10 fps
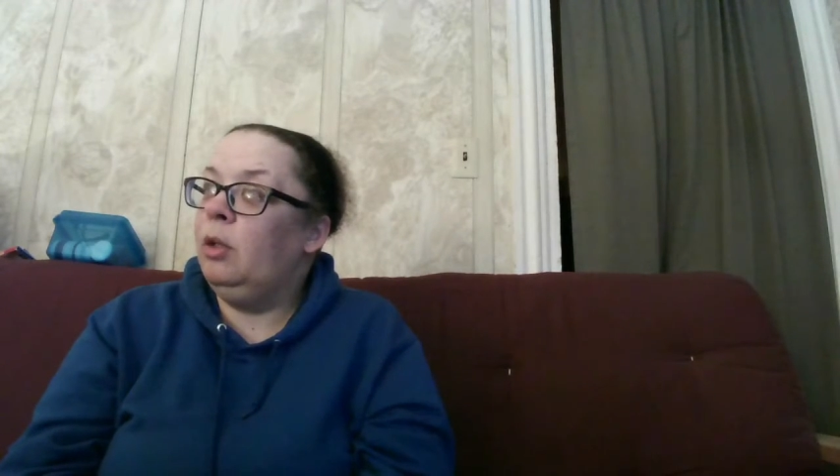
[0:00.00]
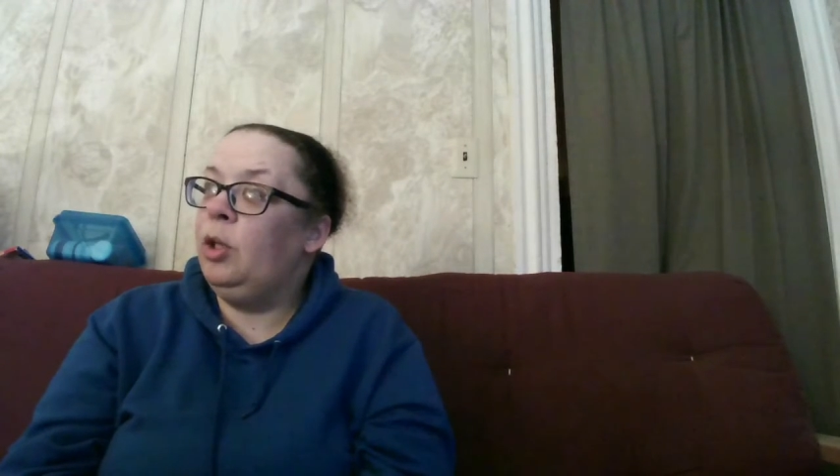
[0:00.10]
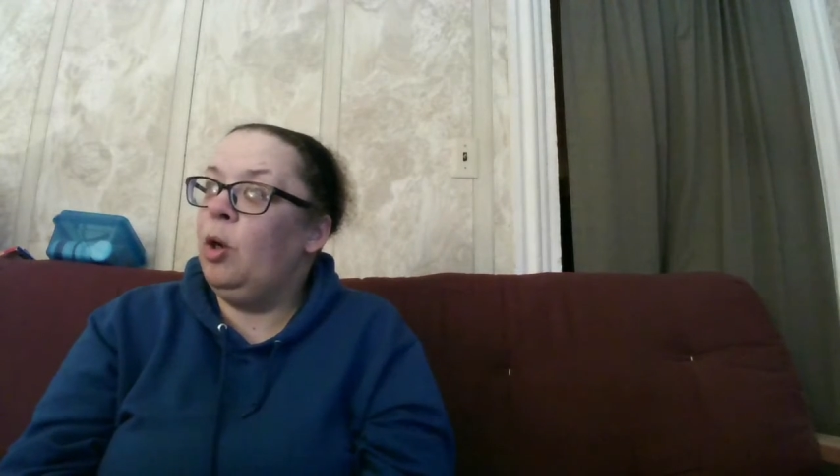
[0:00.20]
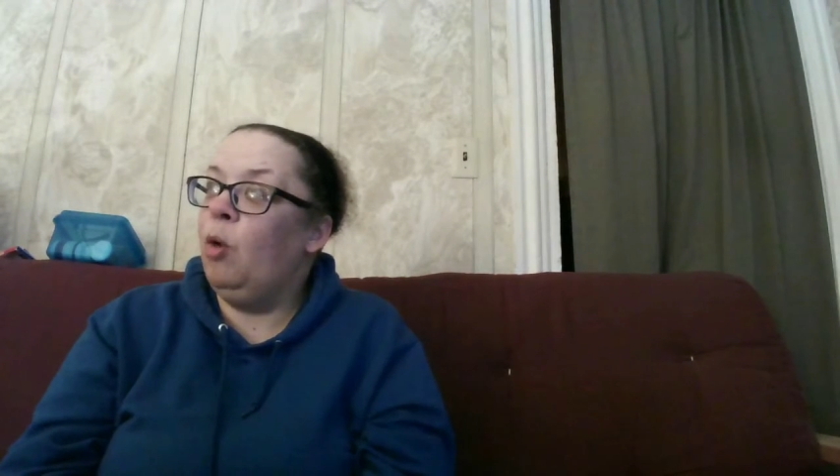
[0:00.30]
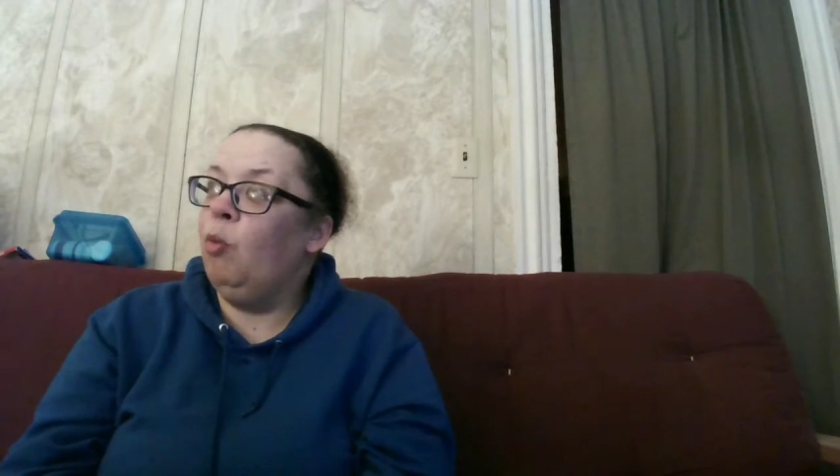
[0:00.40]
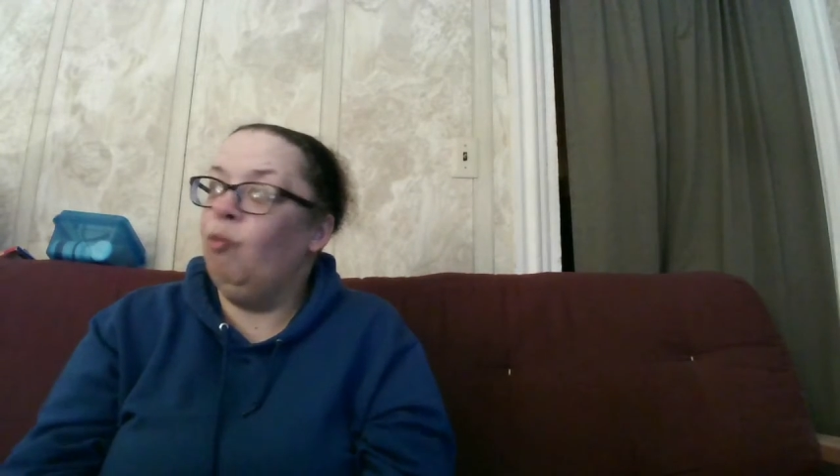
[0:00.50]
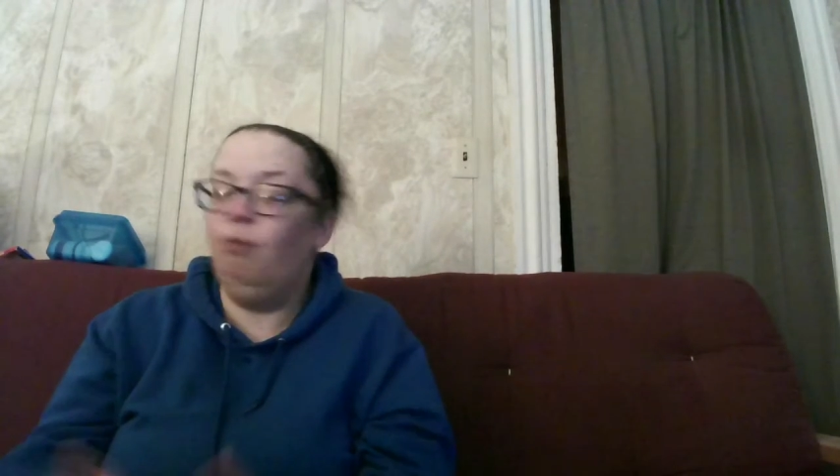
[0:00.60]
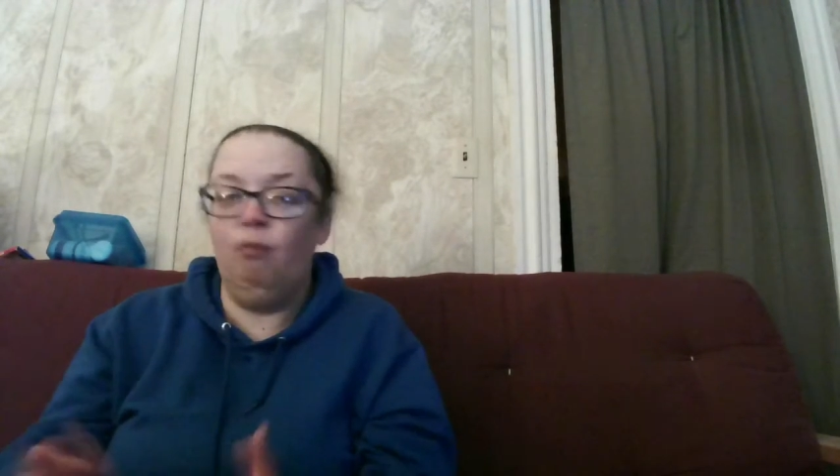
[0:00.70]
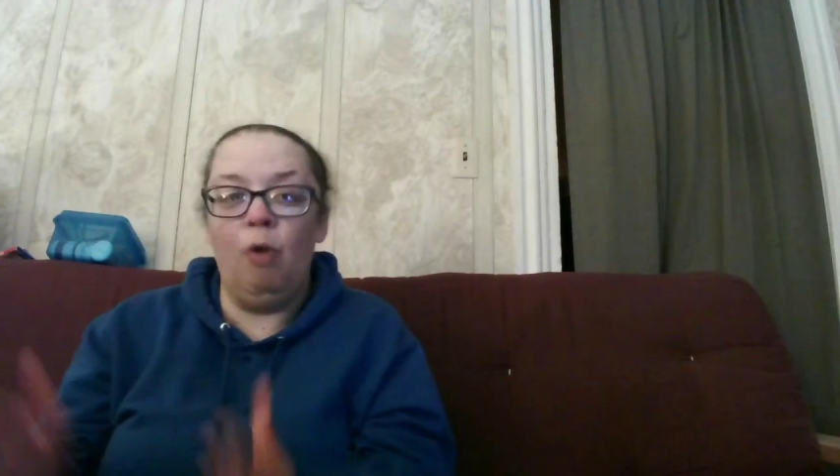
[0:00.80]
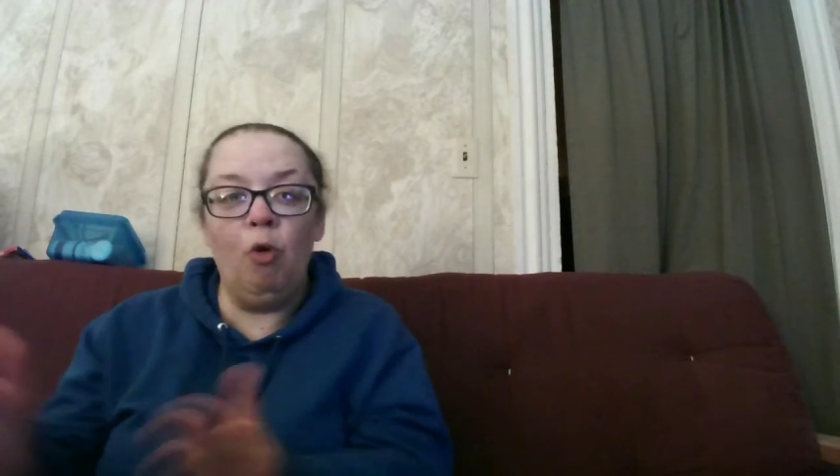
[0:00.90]

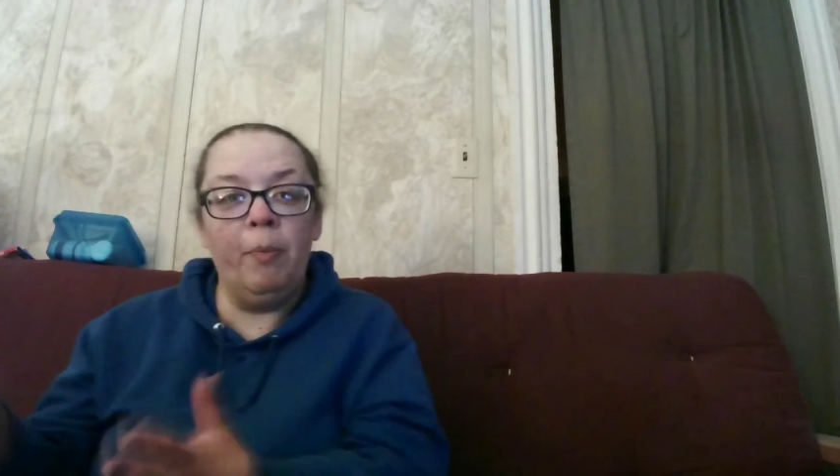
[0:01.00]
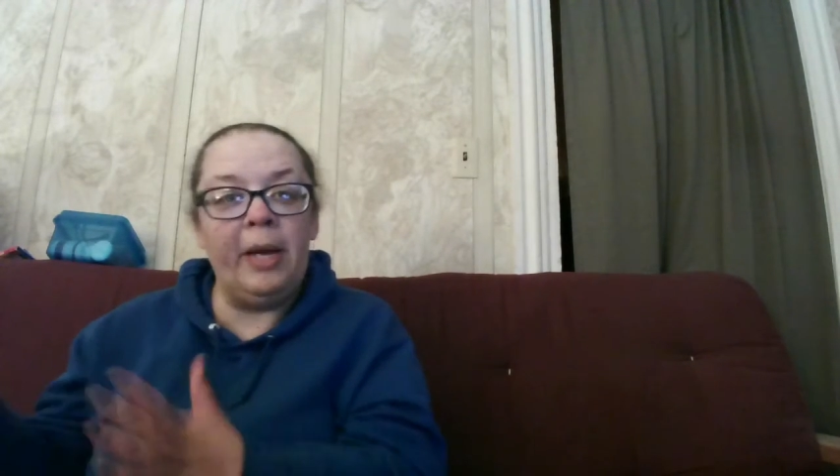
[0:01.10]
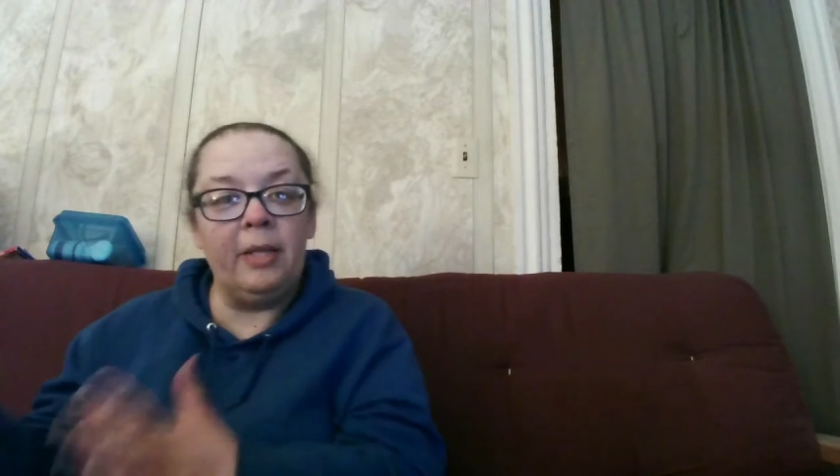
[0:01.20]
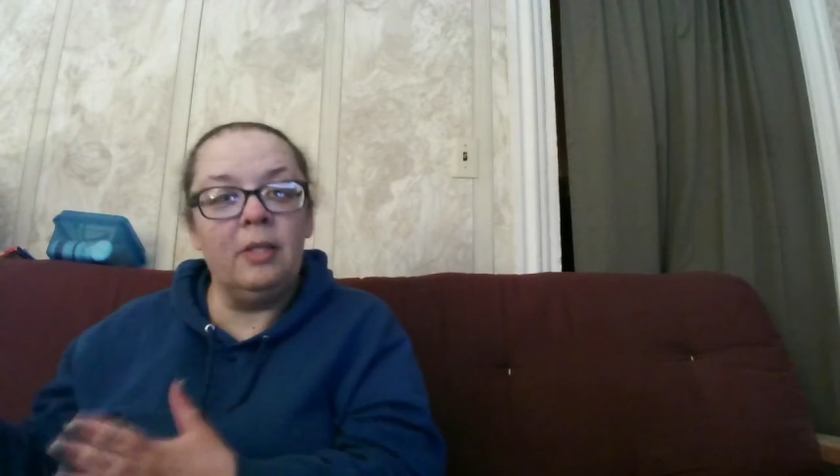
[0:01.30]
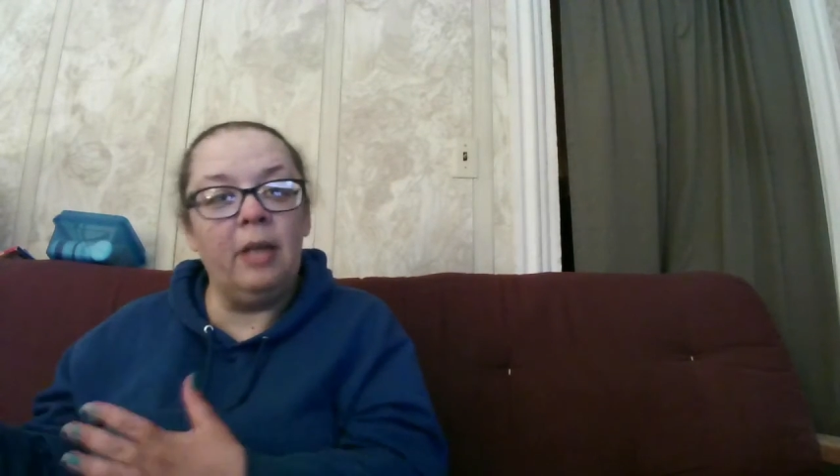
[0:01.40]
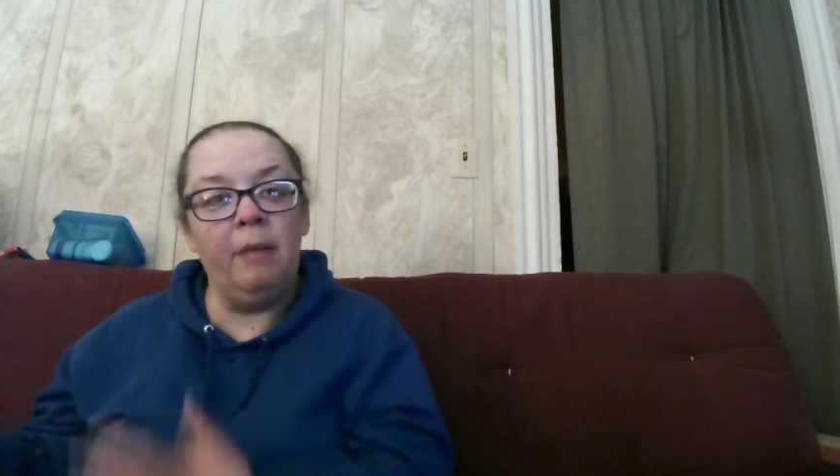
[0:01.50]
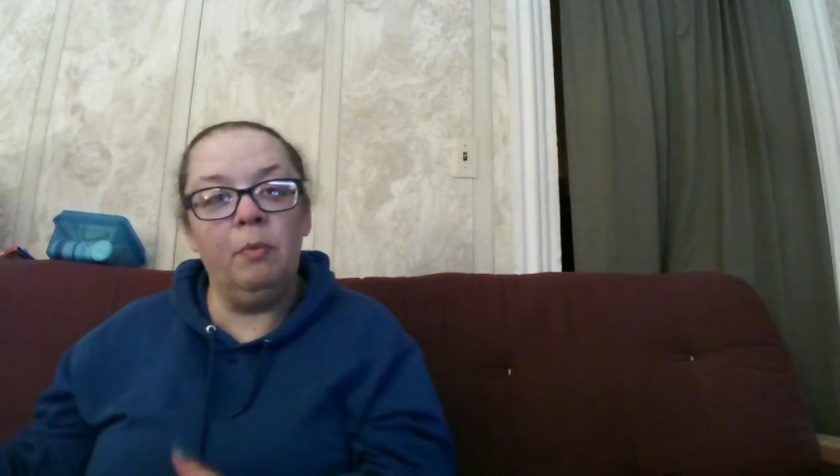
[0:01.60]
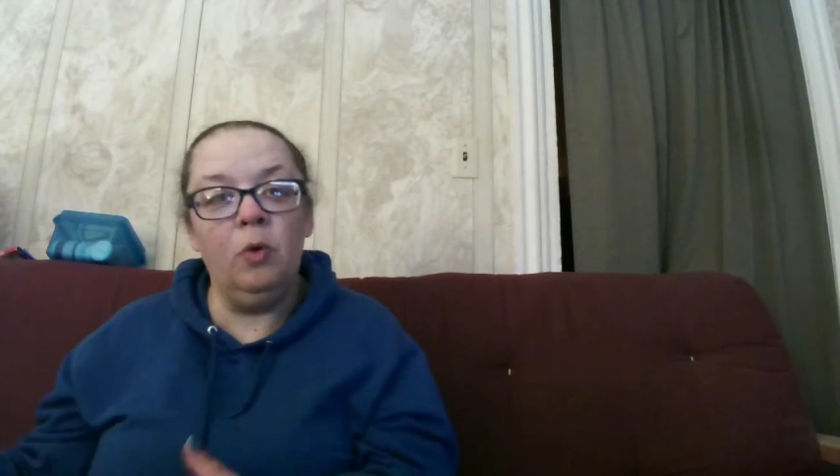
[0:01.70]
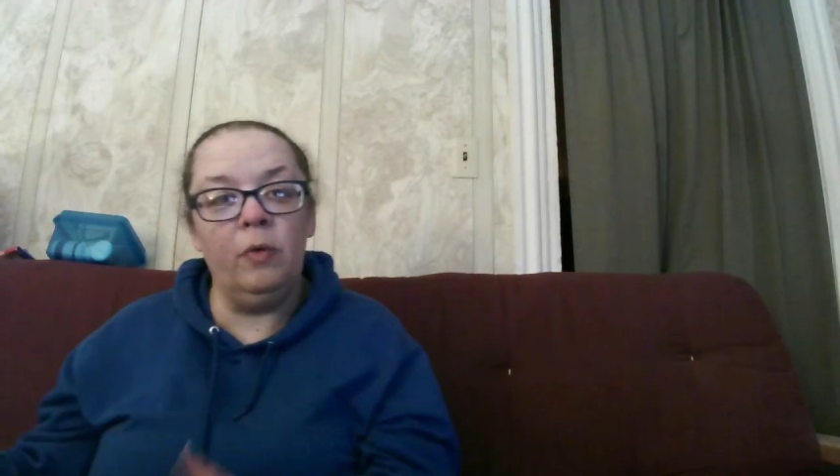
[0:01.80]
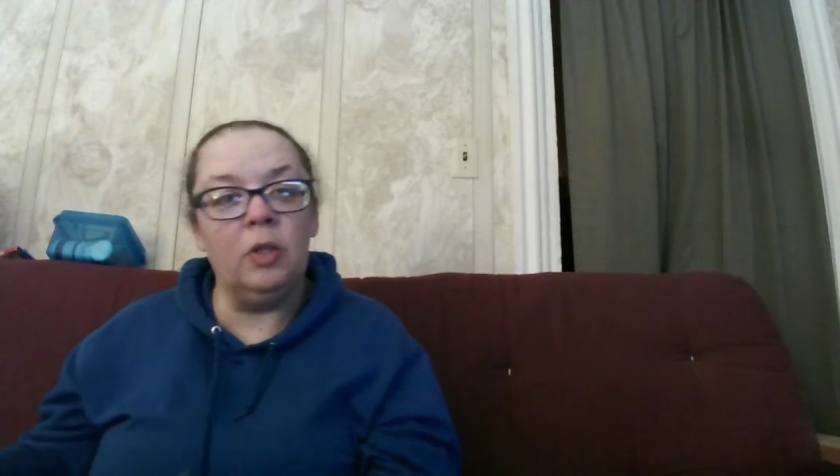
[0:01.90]
romance type
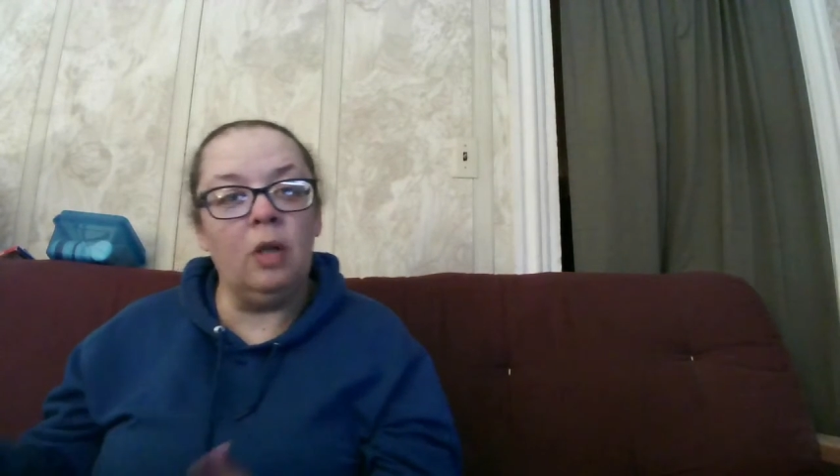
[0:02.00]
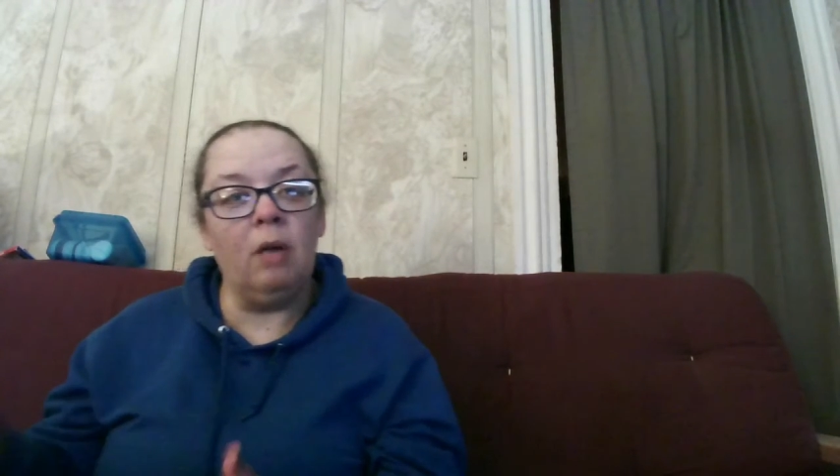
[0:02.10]
movies,